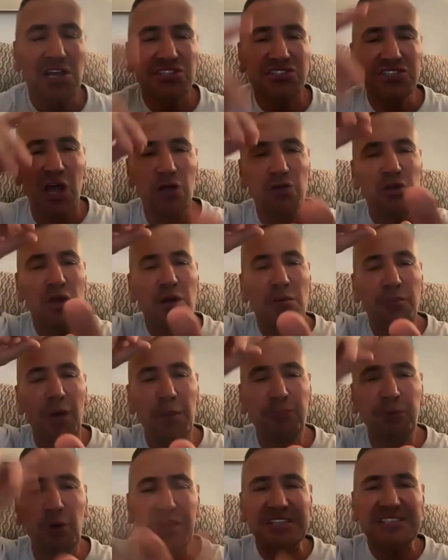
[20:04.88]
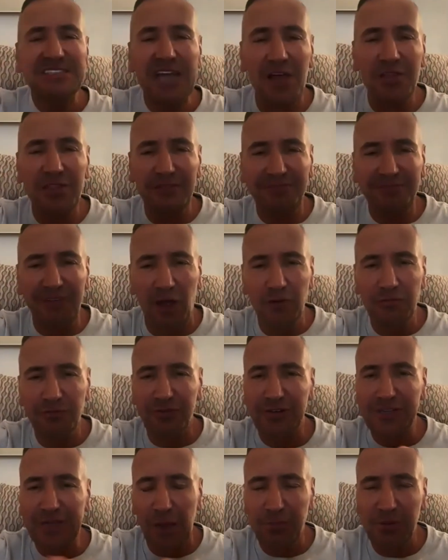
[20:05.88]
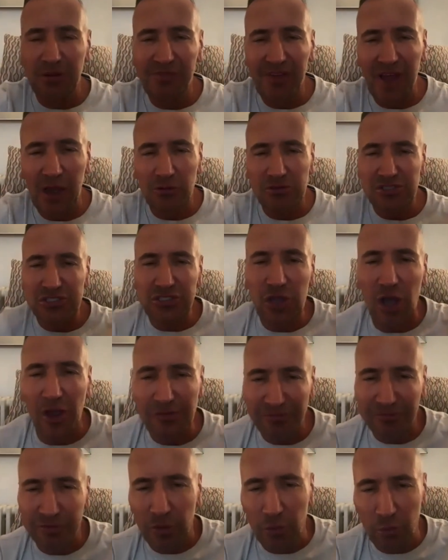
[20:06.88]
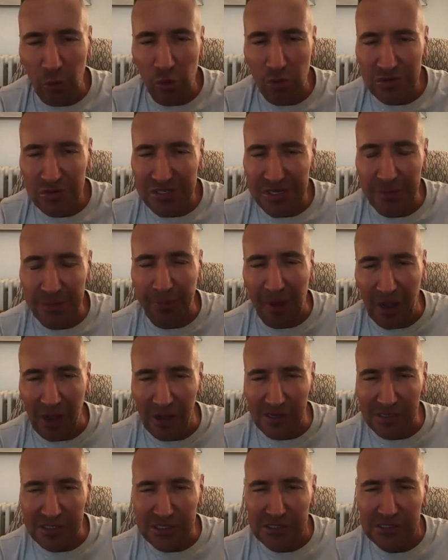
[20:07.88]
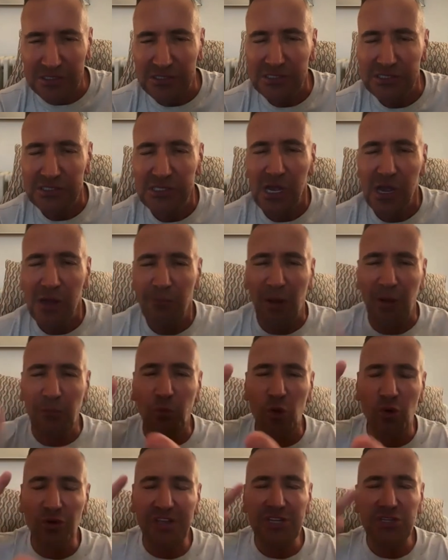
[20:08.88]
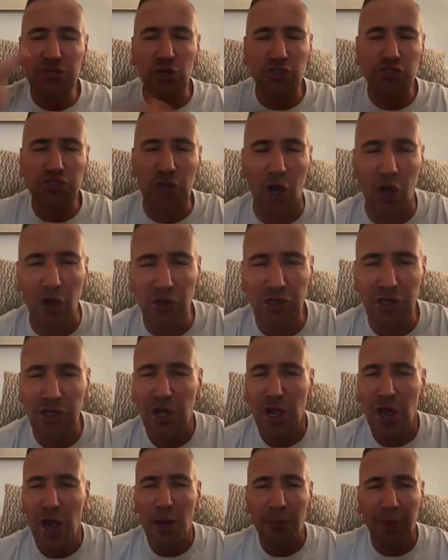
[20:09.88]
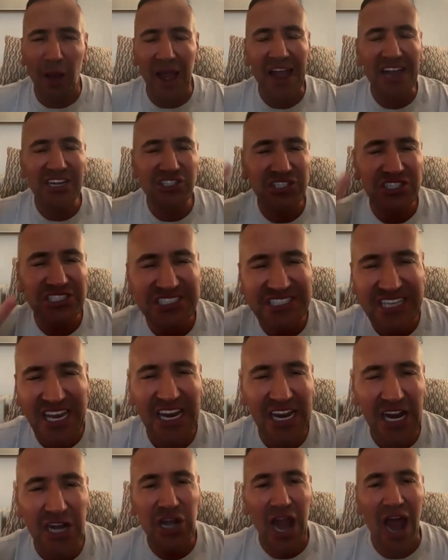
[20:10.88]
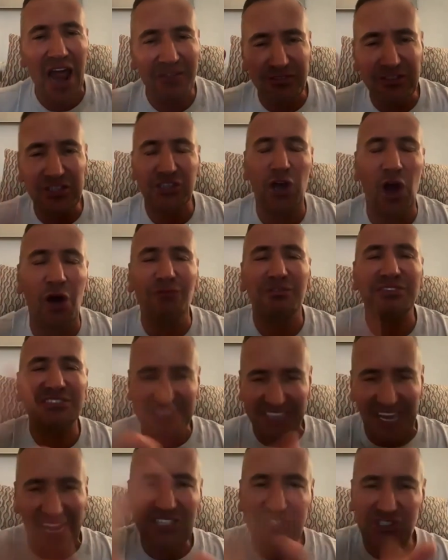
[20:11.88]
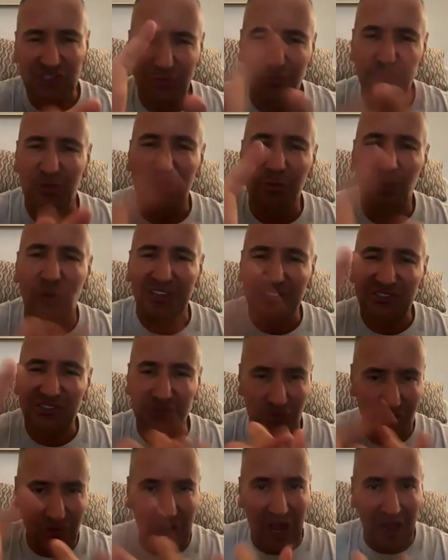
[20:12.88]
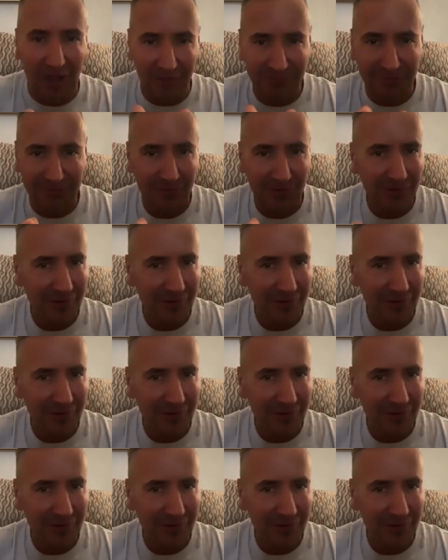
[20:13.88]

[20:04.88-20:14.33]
So by putting down the phone for a couple of hours and going for a walk to the park, by walking your dog, by actually sitting and having a conversation with the ones you love,